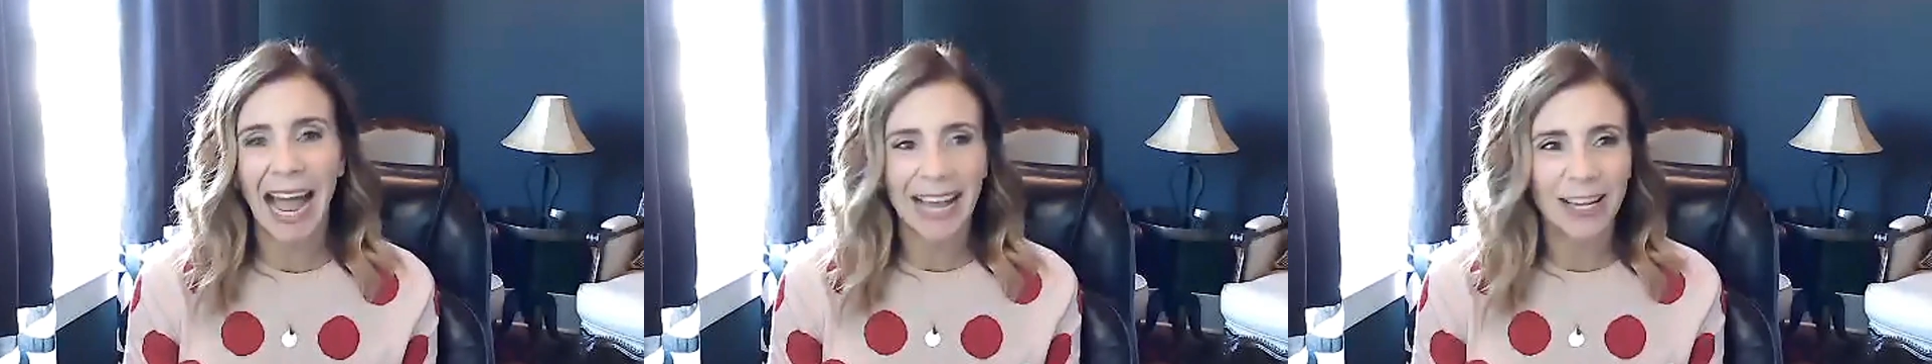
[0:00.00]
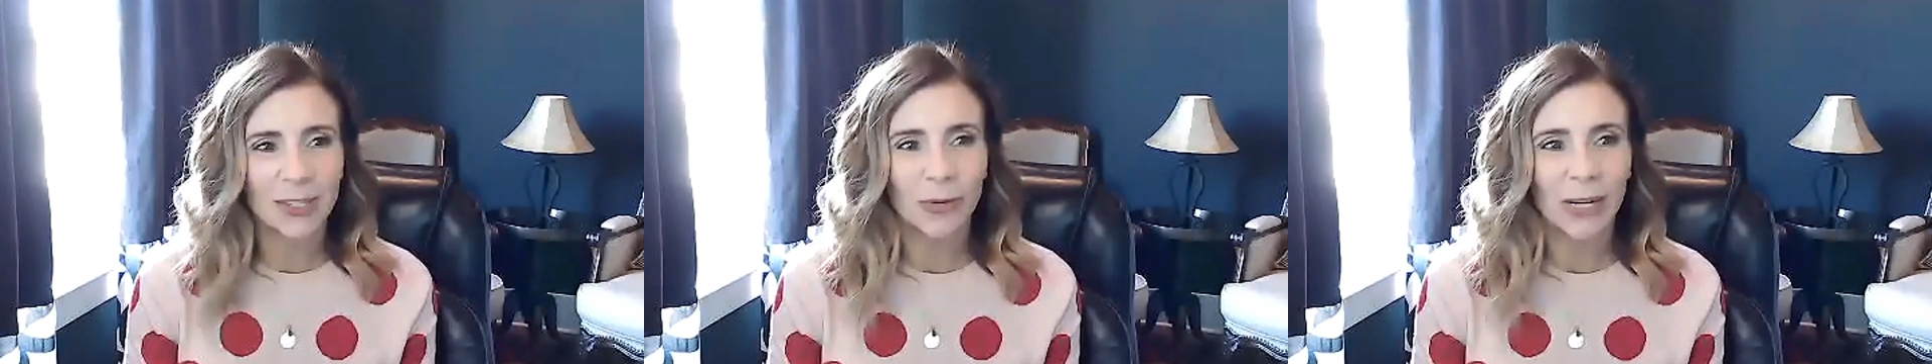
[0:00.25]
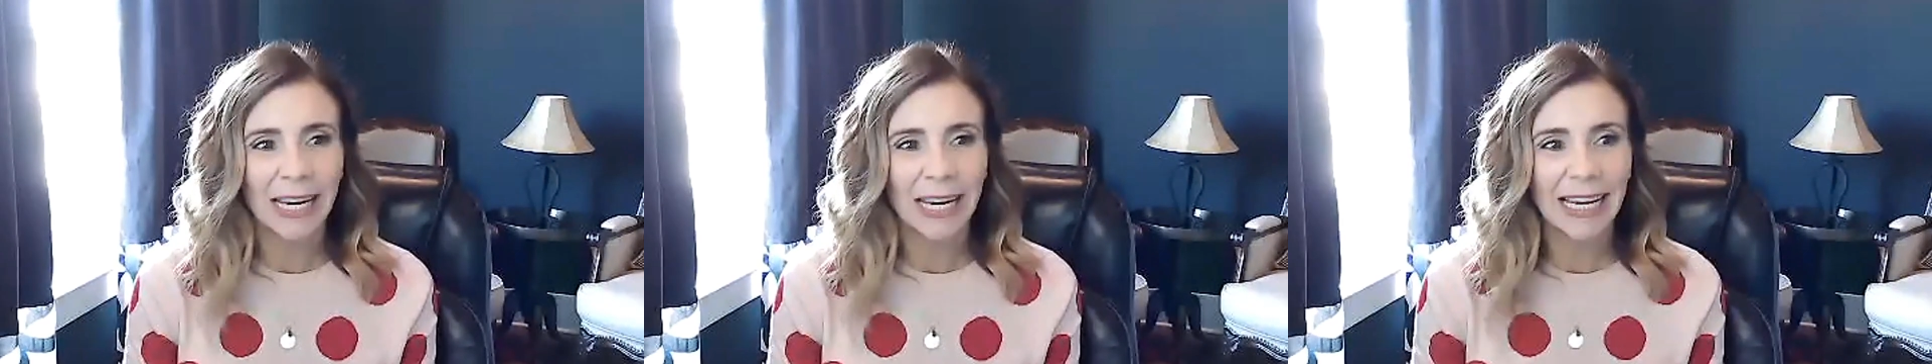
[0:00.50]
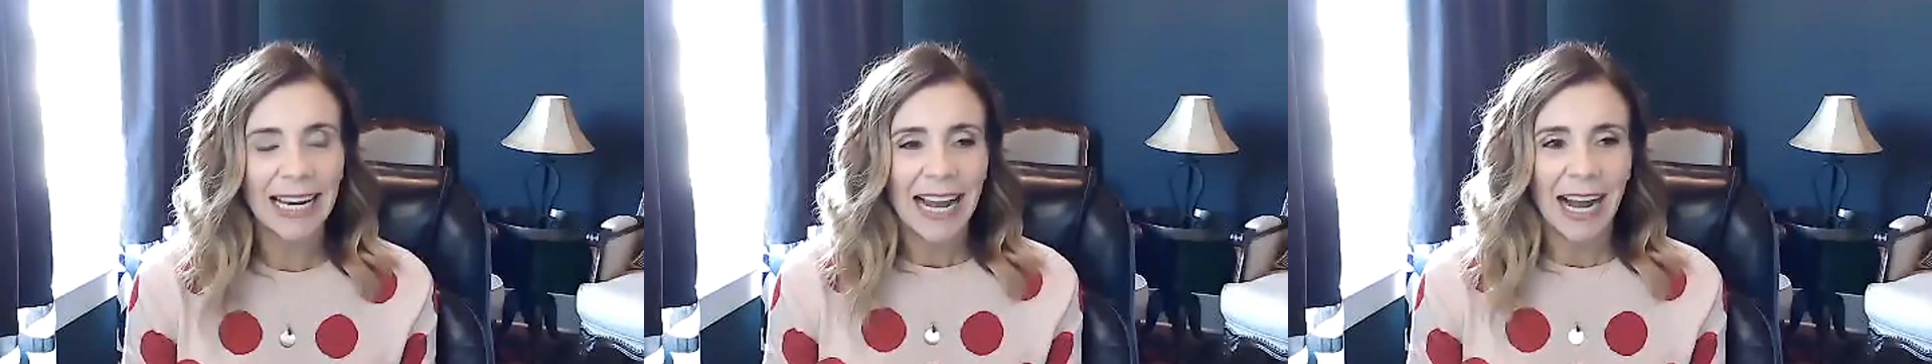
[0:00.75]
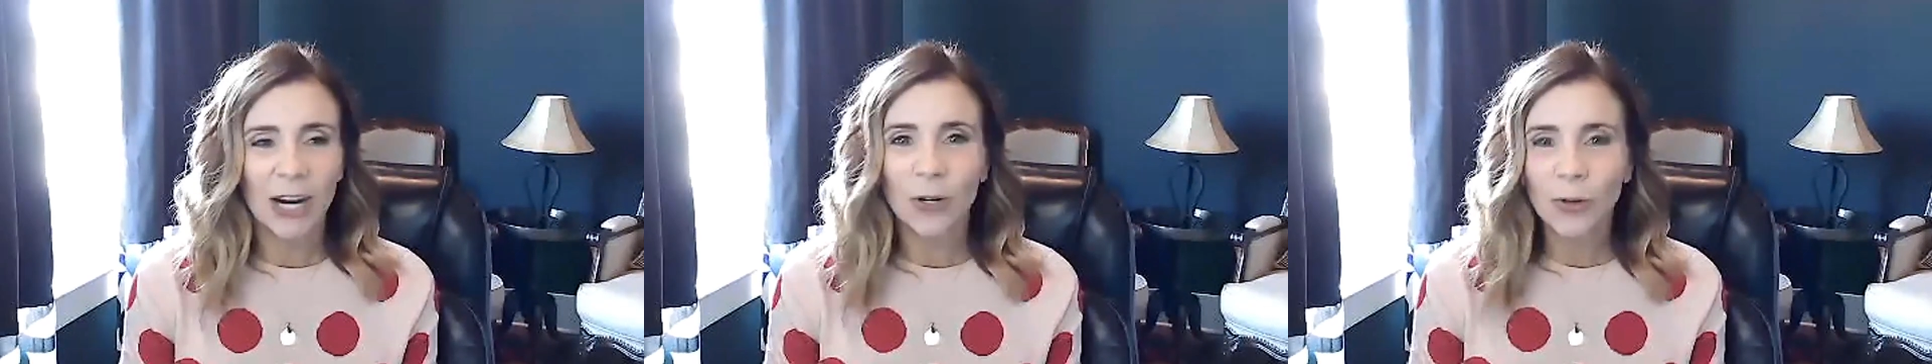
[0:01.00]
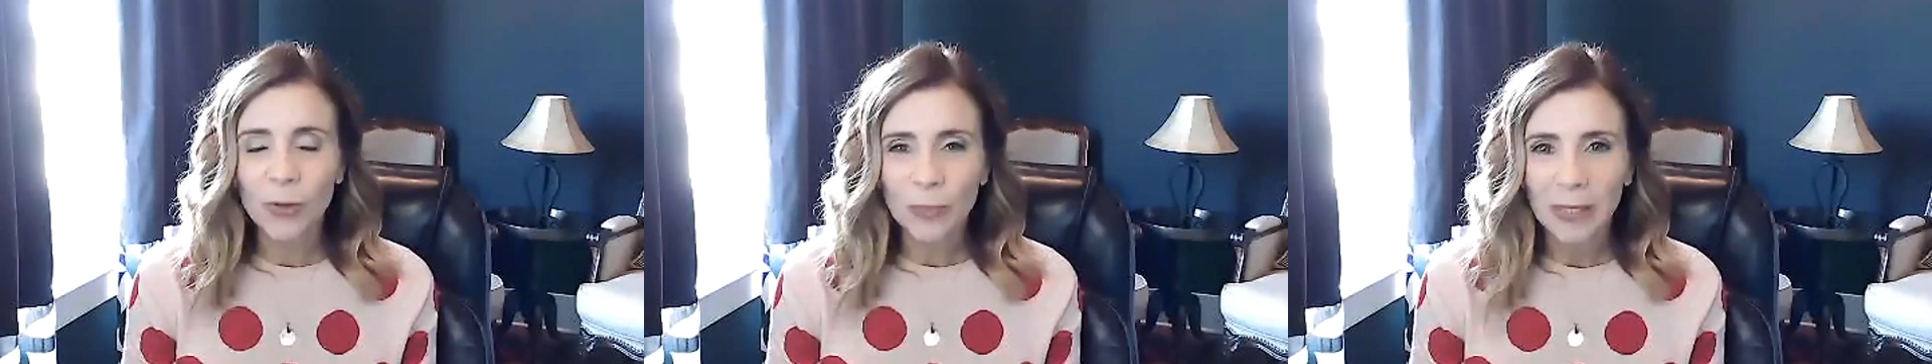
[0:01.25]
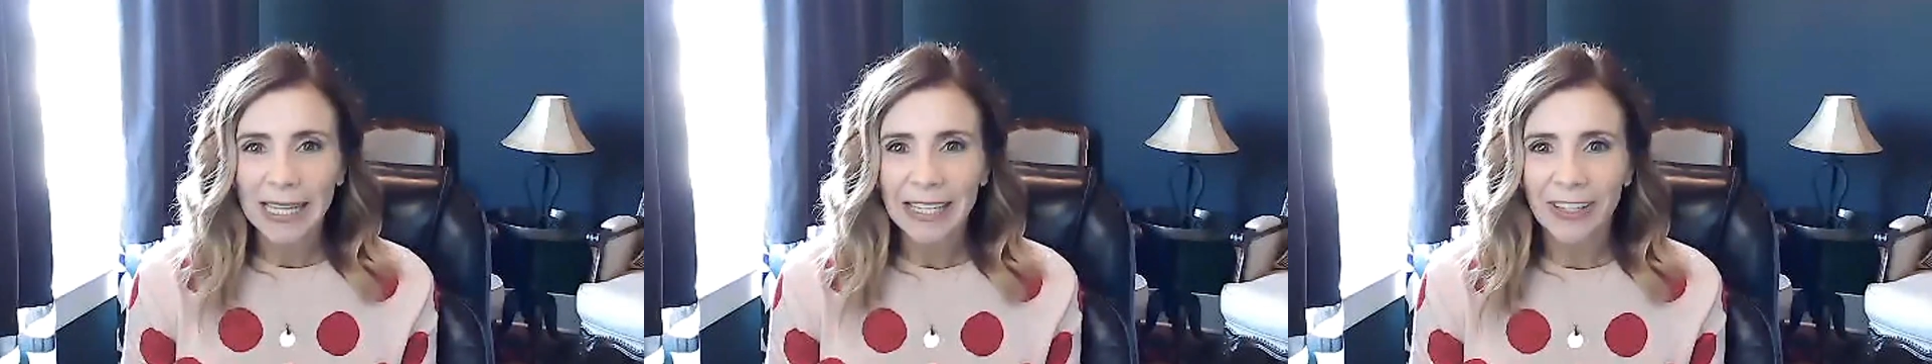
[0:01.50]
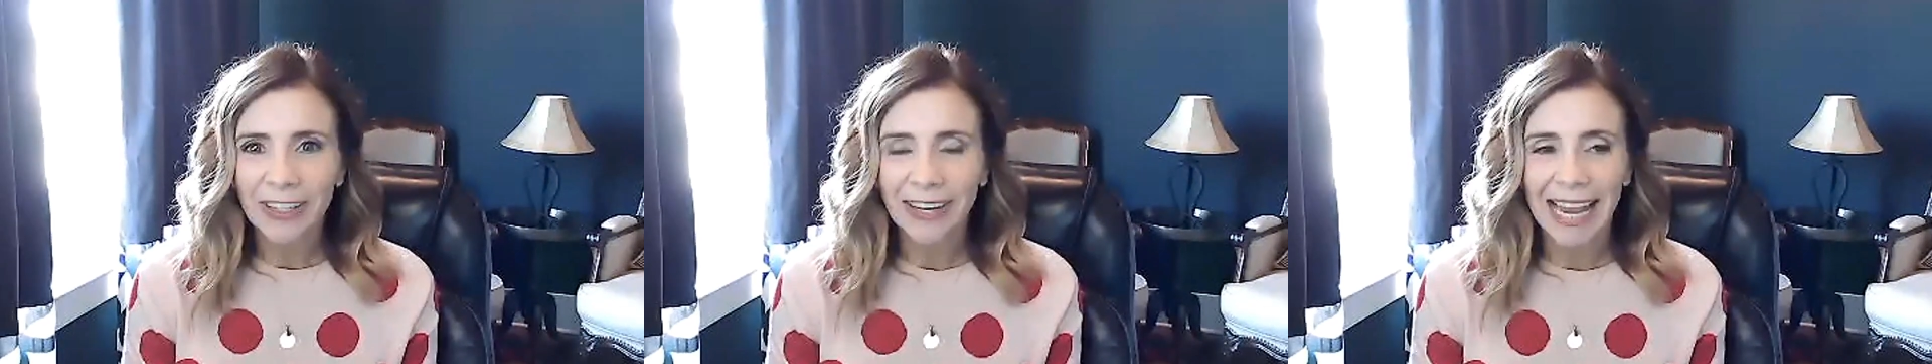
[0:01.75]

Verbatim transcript: Kasri, a group leader